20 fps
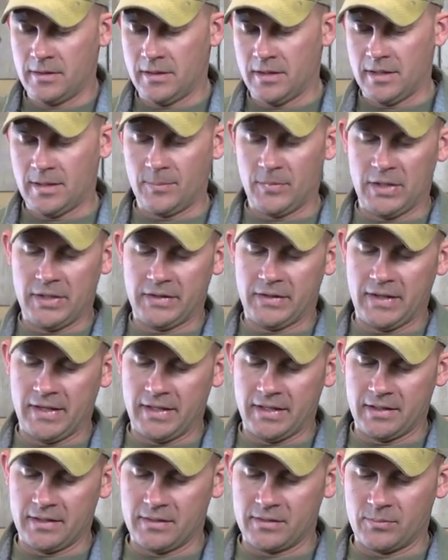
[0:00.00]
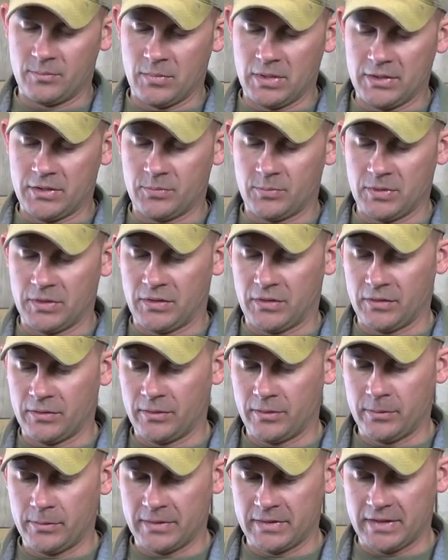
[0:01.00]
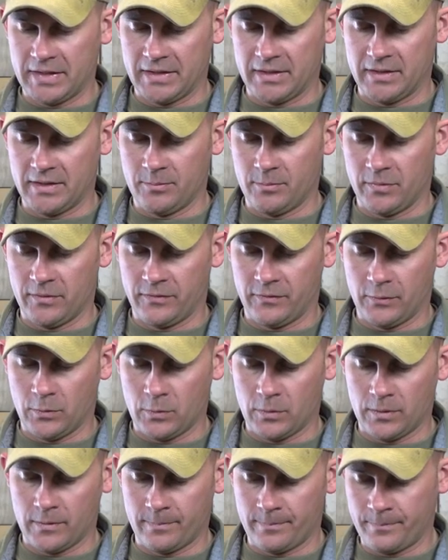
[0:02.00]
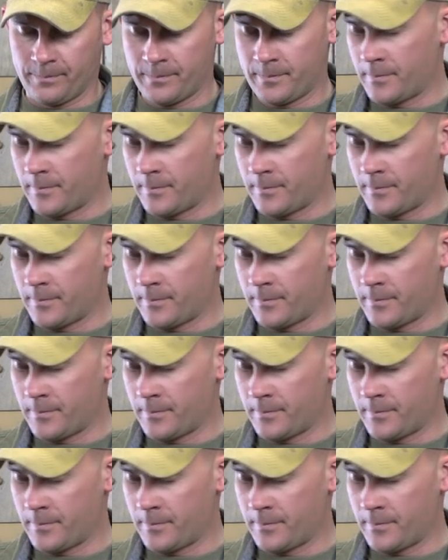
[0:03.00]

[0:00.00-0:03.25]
Now, I'm not taking as much material as I did before,